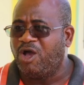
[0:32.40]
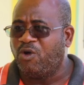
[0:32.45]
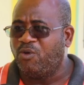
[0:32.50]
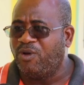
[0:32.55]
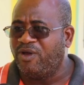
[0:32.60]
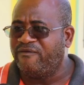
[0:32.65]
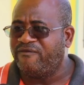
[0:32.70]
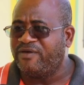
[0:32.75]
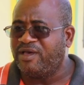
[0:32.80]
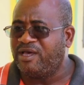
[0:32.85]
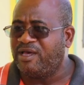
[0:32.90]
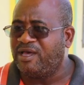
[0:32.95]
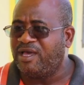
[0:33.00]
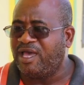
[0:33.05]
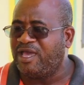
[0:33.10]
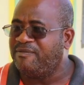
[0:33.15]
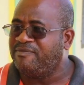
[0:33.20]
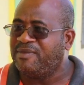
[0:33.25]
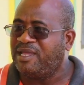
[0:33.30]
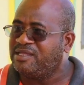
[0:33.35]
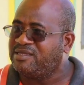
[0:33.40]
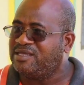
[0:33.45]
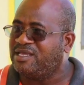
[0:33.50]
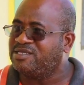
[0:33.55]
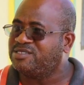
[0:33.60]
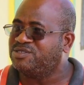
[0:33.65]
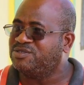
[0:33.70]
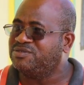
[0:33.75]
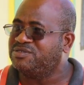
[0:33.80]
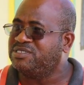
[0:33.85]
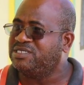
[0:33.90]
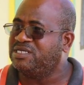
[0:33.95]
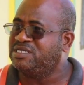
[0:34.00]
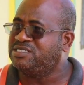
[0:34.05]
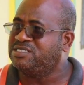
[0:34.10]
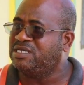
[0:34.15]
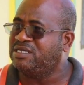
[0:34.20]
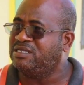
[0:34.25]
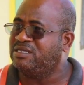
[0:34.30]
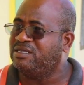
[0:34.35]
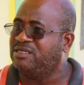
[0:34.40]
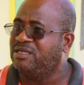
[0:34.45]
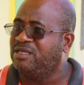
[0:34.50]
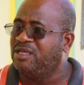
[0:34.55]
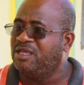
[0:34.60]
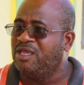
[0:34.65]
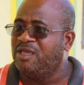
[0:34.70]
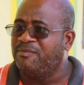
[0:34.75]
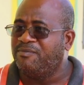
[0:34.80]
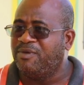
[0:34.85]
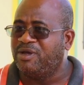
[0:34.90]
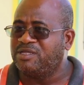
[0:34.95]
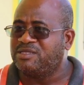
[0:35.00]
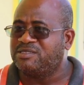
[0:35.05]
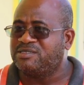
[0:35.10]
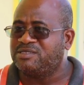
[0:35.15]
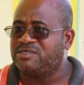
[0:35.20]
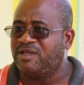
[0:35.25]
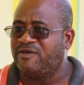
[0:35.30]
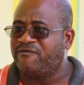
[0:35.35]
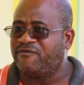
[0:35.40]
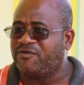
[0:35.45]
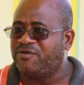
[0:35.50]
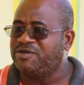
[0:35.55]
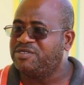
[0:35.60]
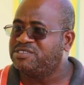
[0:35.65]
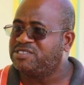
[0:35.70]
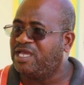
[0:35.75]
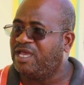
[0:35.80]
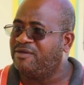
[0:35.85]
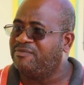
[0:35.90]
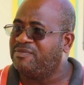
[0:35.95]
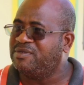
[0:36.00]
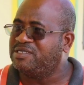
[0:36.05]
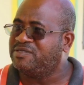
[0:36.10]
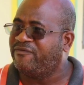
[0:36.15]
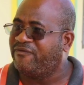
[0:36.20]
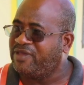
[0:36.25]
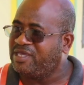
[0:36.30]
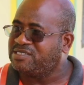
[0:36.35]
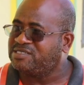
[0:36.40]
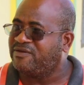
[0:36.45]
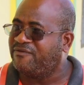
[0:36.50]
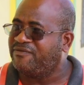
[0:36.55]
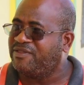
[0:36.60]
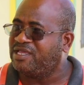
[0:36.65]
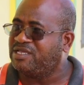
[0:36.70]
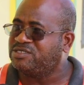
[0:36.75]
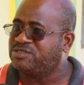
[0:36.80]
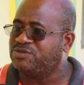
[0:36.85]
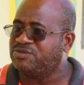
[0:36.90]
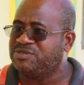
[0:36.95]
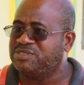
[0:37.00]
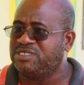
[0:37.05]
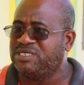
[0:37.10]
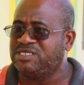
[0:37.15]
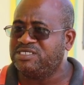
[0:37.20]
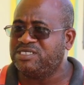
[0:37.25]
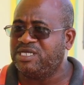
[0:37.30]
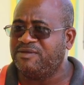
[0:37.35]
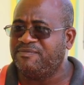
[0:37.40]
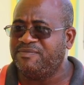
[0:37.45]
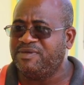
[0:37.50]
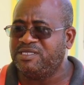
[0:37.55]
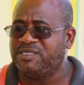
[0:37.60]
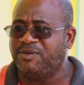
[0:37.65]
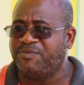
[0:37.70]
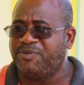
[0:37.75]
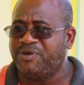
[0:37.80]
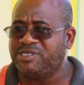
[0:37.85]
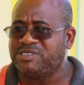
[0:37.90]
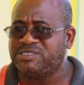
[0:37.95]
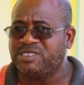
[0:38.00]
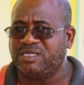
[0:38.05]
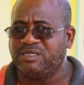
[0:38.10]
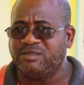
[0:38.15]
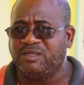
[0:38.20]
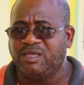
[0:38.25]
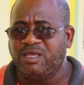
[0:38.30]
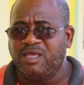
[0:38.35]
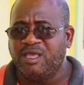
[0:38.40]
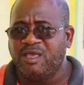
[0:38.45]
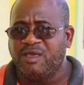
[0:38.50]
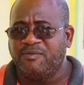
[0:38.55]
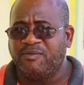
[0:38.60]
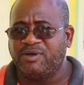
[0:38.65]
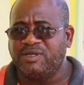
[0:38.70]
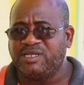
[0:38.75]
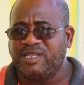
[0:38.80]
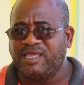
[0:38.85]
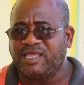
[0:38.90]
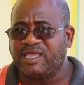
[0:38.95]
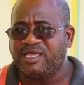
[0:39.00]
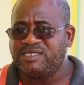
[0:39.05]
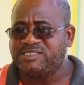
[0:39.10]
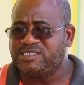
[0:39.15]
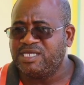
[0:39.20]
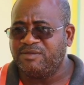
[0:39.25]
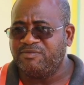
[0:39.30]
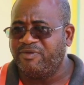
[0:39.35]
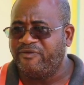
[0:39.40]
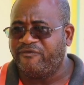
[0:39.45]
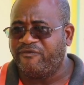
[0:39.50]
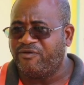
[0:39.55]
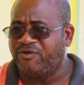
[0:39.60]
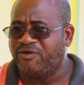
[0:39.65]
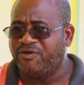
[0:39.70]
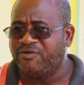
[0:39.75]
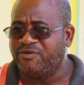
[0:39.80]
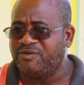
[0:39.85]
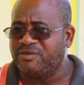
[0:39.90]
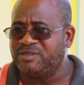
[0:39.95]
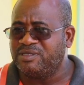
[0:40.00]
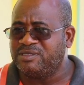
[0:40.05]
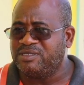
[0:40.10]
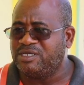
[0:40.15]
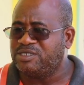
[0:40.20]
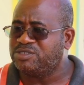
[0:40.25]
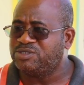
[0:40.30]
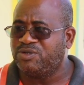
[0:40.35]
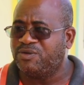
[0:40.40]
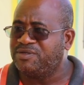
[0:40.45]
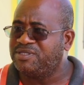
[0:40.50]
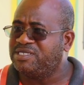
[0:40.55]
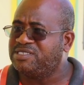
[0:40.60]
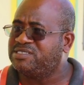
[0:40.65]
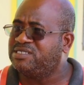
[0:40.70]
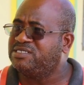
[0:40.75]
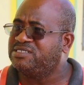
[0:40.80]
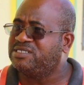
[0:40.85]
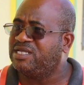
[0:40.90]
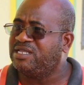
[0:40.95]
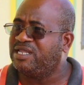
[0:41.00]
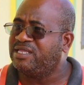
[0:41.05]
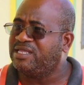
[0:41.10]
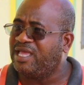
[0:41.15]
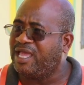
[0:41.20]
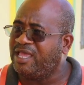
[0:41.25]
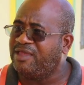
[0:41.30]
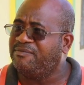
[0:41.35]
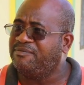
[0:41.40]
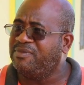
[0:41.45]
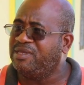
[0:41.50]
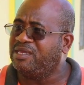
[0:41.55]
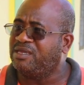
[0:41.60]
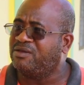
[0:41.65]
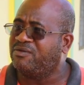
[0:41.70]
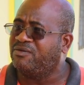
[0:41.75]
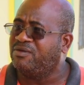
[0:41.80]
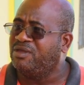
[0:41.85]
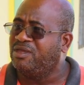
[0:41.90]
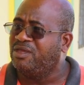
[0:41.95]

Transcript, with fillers: However, I'm not the association. But of course, I'm the face of the association being the president. But like I said before, there's no decision that I make